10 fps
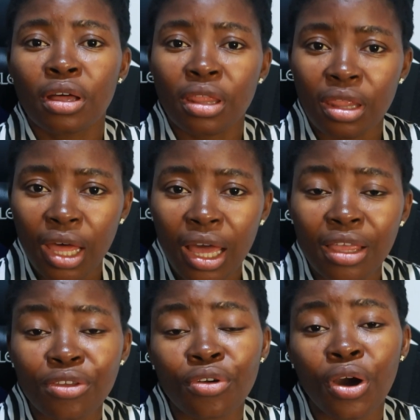
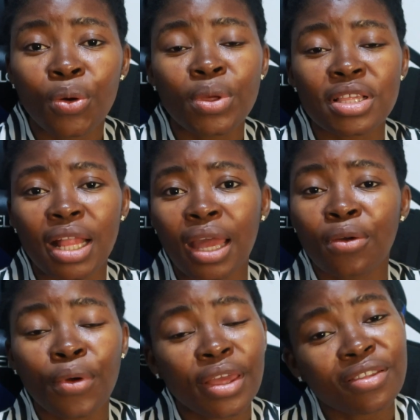that you're always
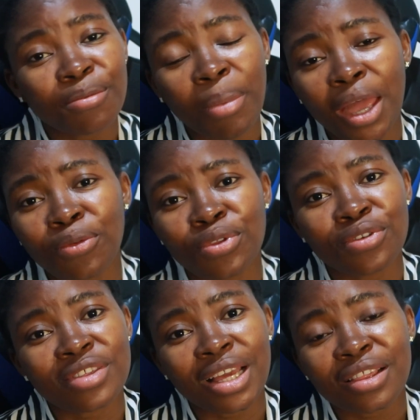like going to bed with
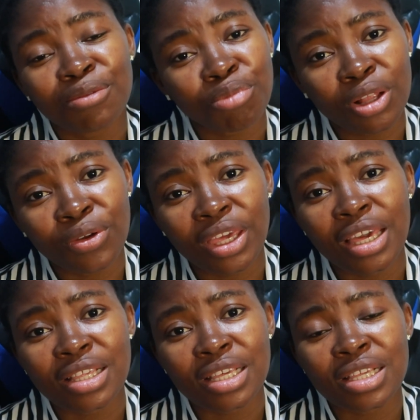your satin
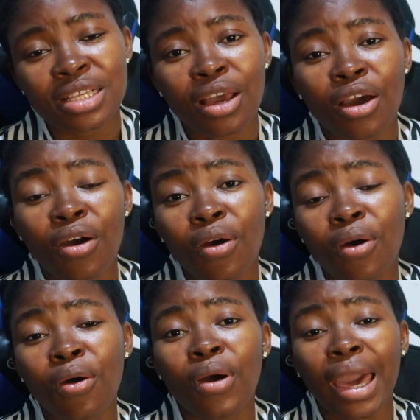pillowcases
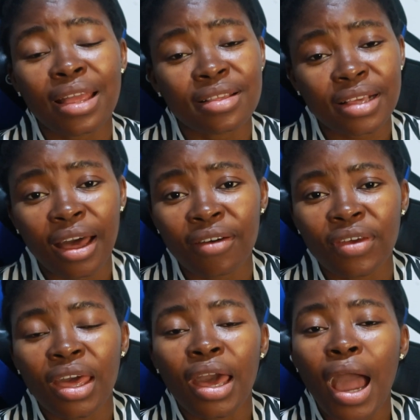or headscarf
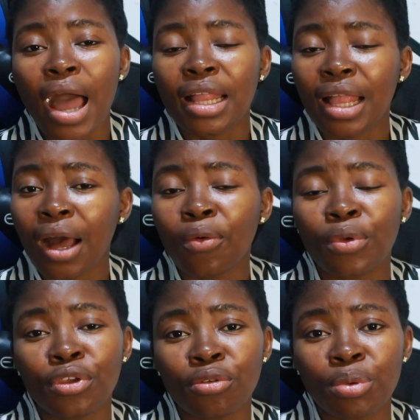and that
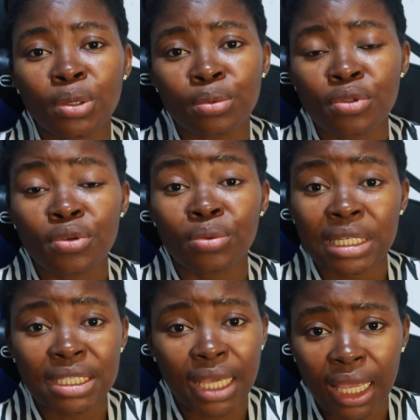way you'll be able to
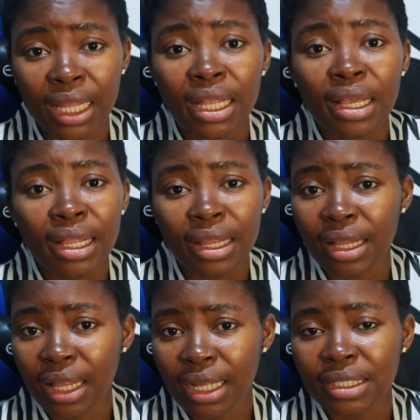retain
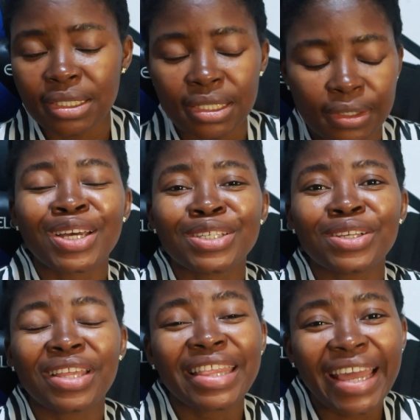length
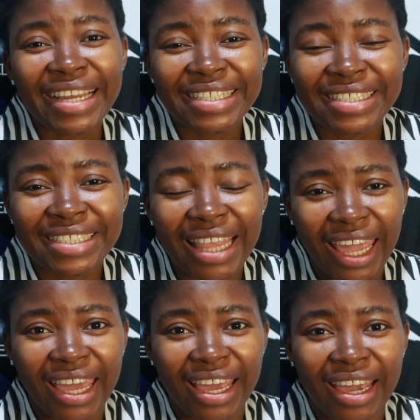so the next
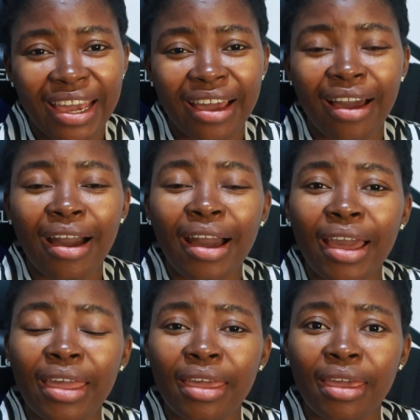thing
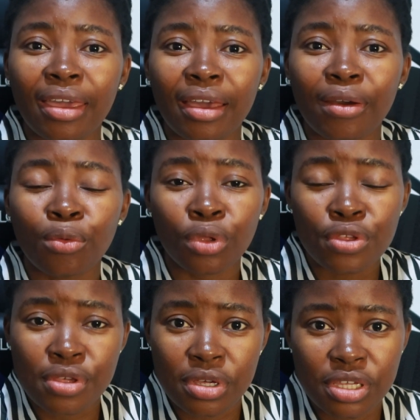i would
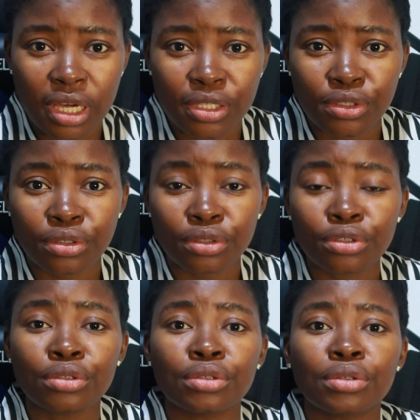suggest you
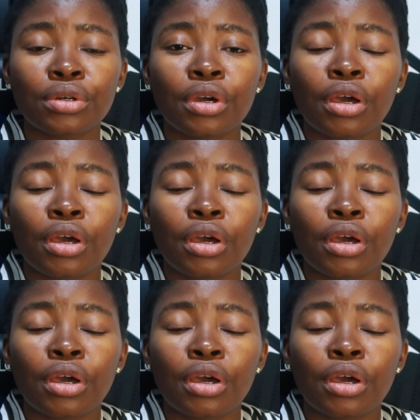do